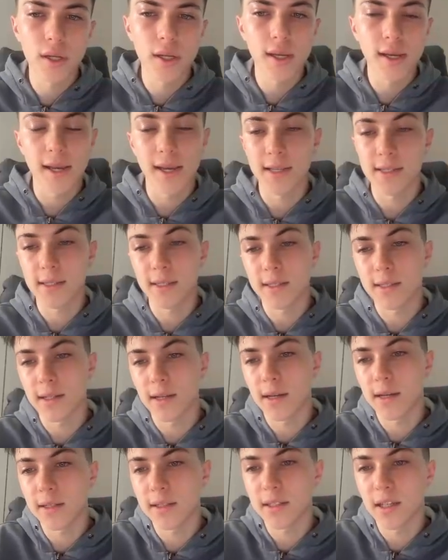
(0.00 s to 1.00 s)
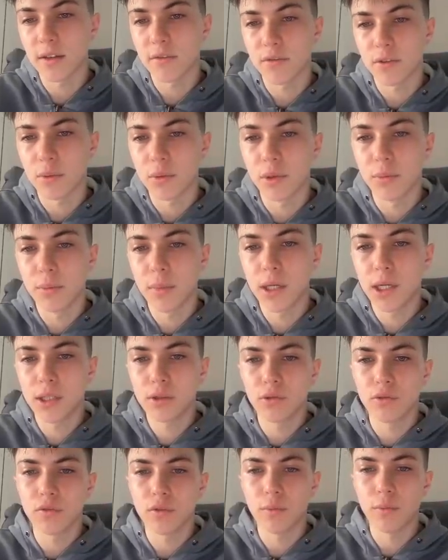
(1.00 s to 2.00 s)
as it's a high time frame demand
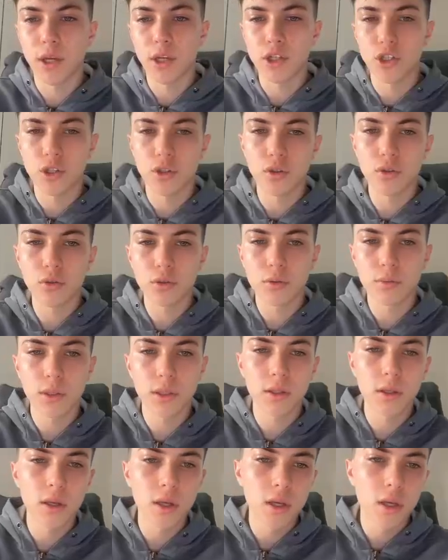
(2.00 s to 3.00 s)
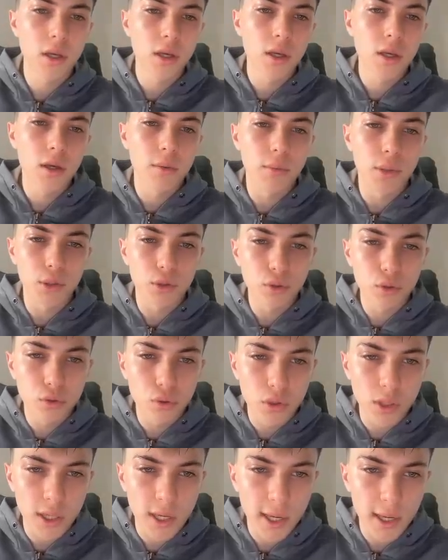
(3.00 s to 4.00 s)
with a major inducement. But due to
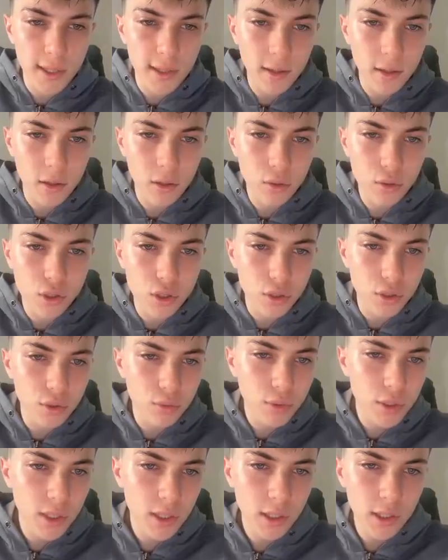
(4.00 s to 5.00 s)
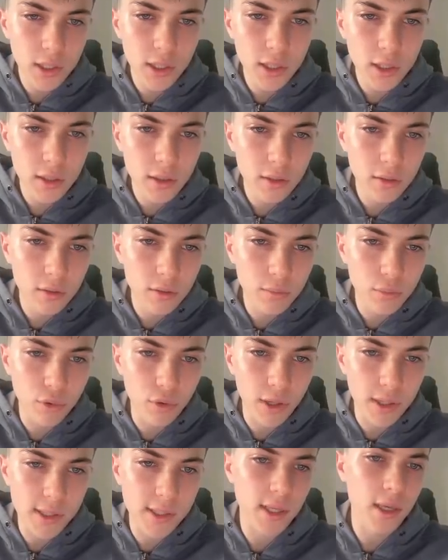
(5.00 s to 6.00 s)
the candle closure on the weekly,
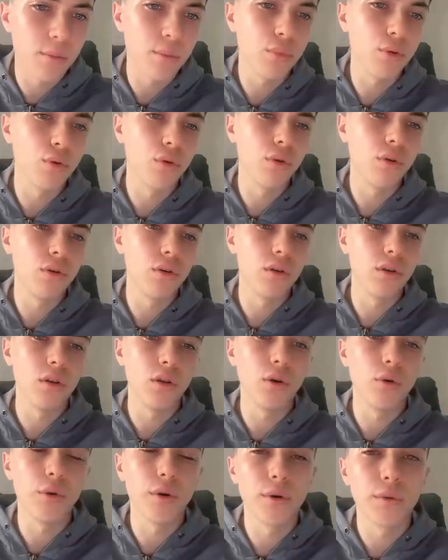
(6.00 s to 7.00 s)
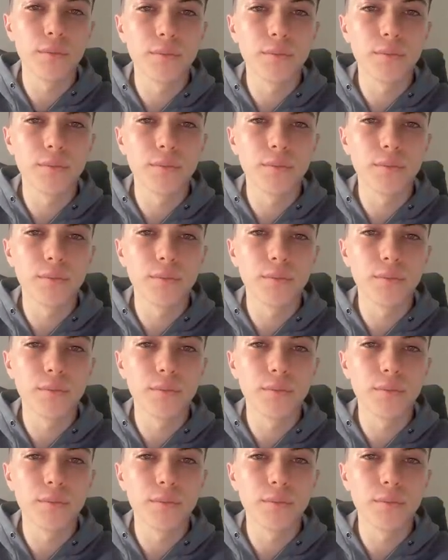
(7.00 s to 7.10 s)
price can pull lower.